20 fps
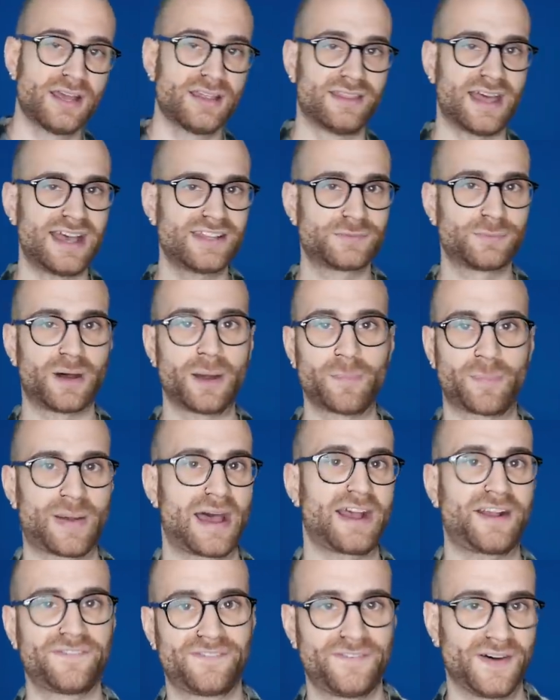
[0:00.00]
There's my
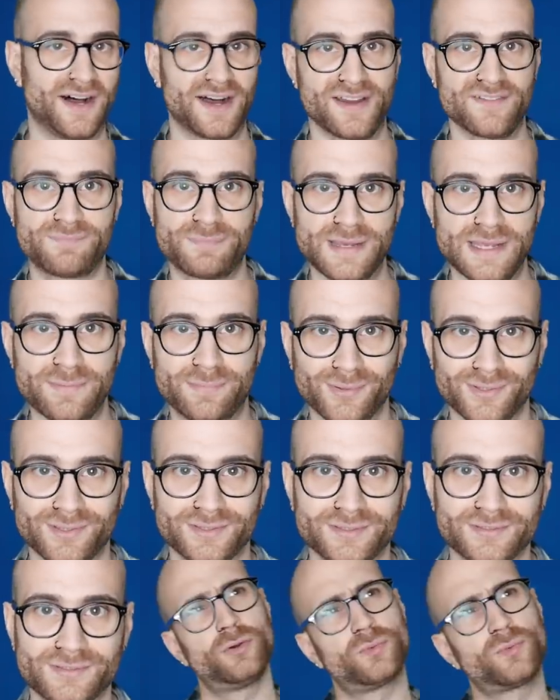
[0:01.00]
back five,
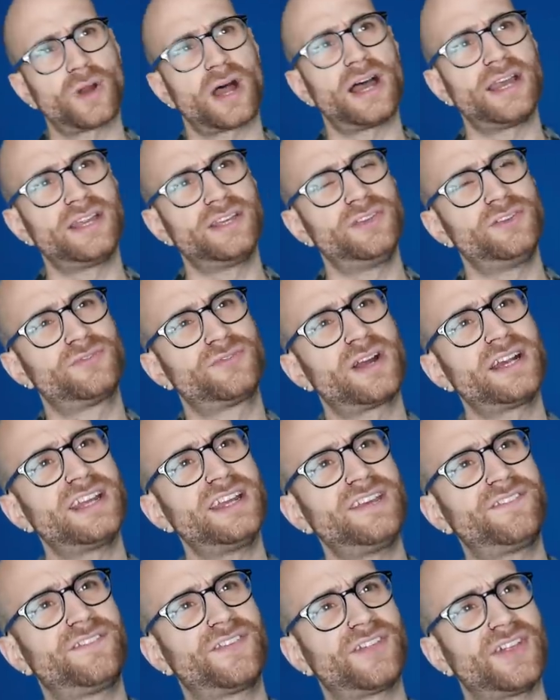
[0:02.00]
people. Right, are you
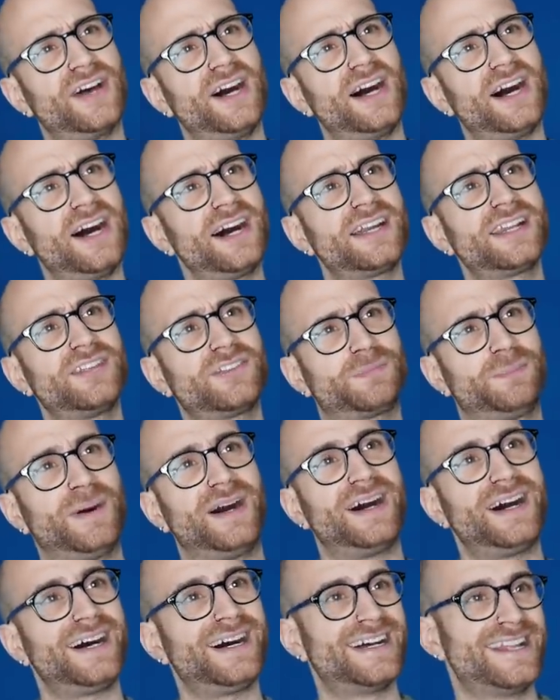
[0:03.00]
ready for the hardest
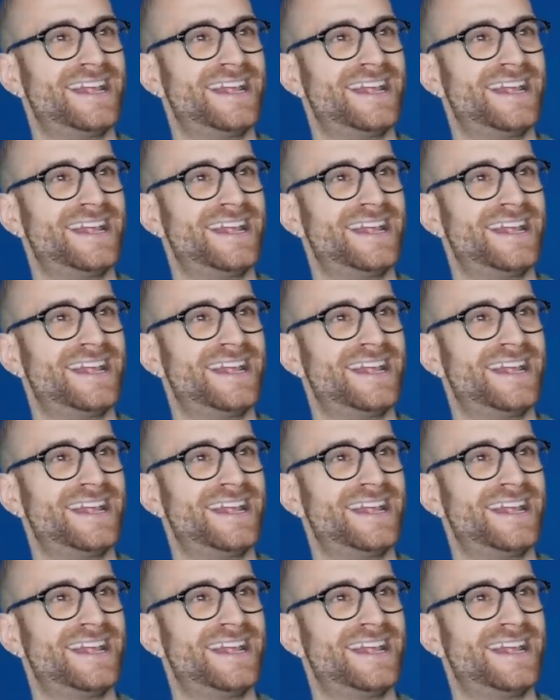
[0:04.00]
part?